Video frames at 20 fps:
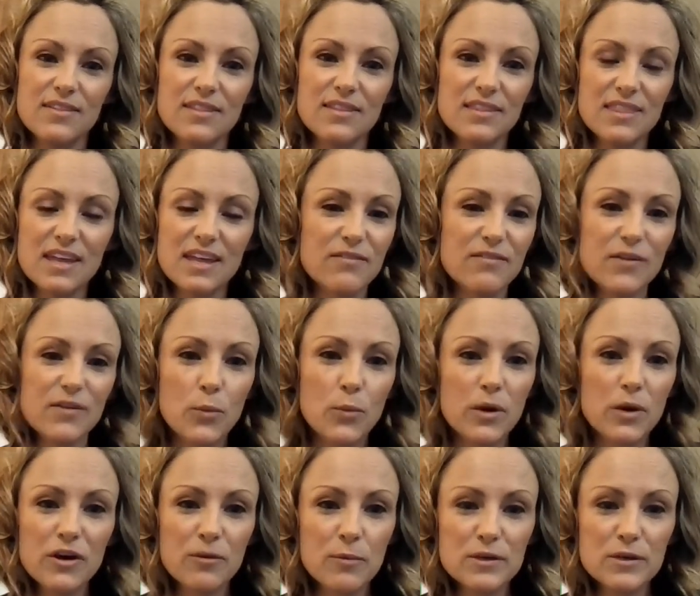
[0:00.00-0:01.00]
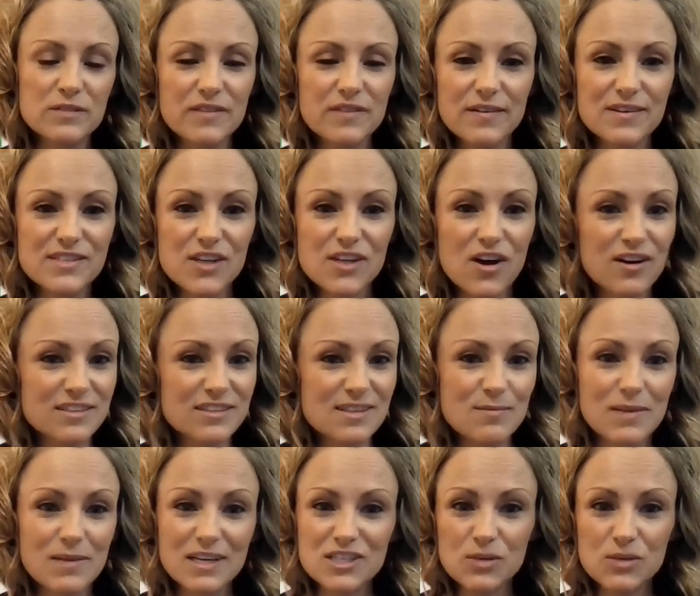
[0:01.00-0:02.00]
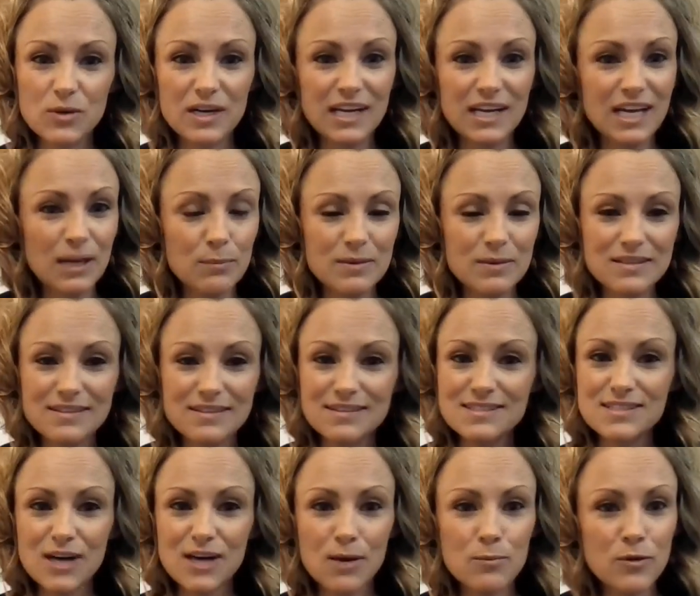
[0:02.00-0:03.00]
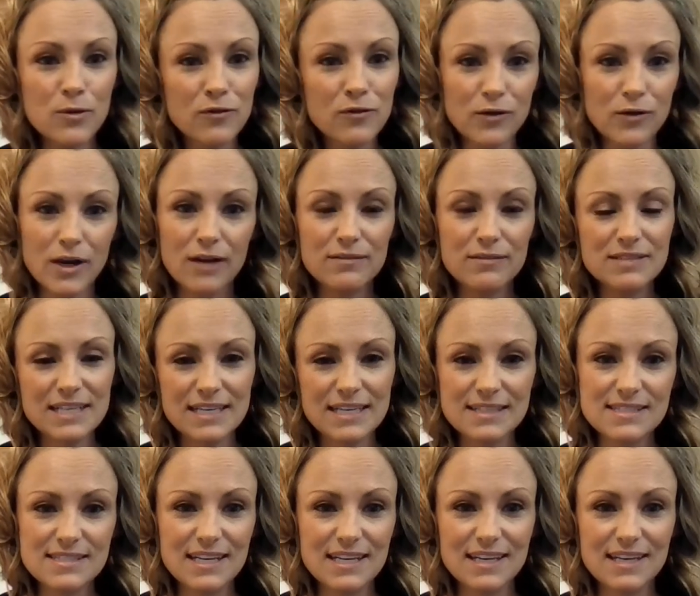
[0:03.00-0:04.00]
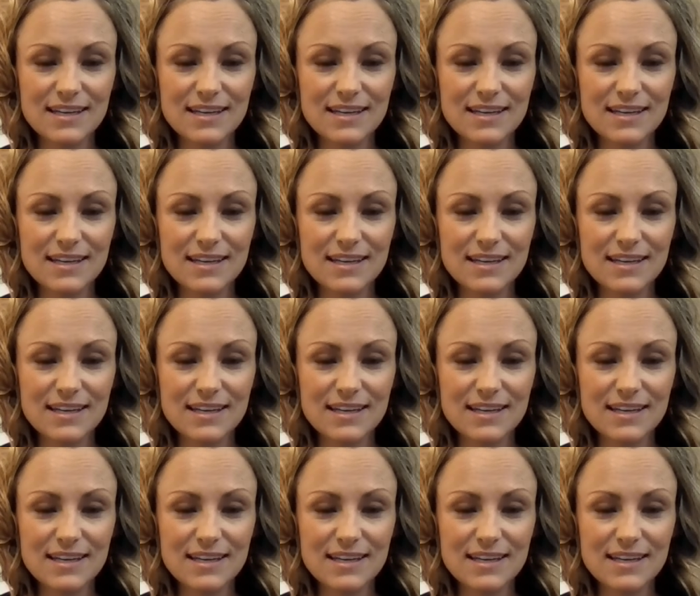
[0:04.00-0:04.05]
think of it, one of your most favorite songs that makes you want to get up and start moving around dancing.